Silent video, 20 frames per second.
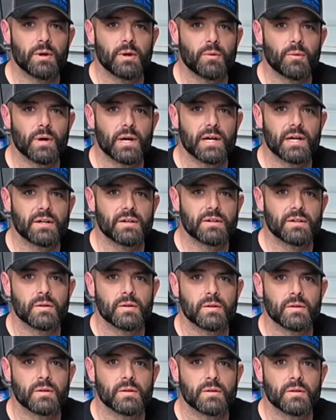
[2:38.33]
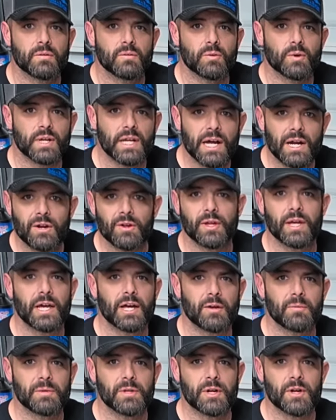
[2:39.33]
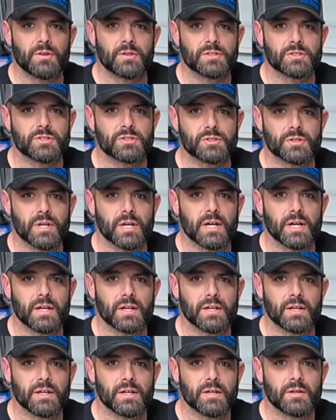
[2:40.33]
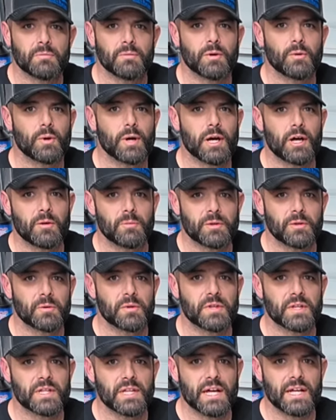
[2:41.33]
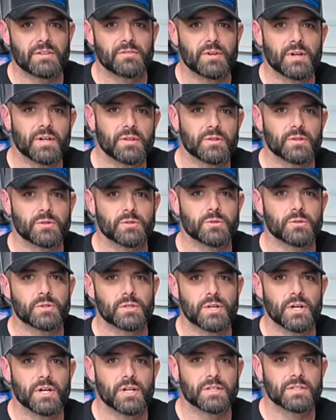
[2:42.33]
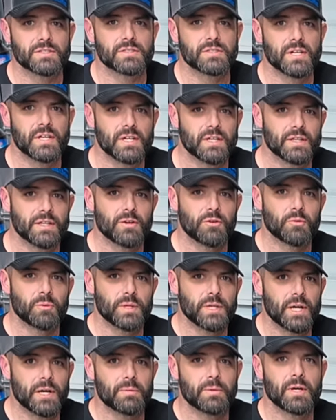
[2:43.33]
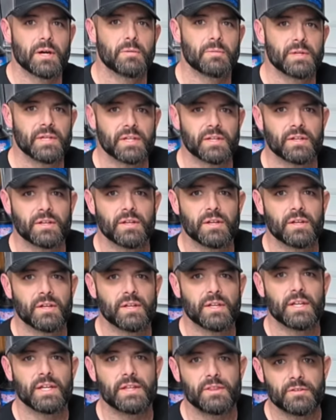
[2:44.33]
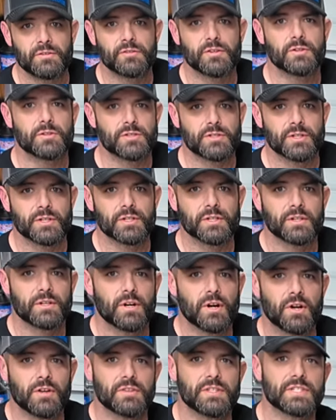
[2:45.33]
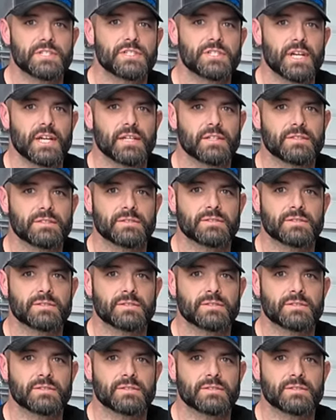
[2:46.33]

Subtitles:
it well will not only help me on this truck, but will help me with a lot of other cool cars that will be upcoming in the future on this channel.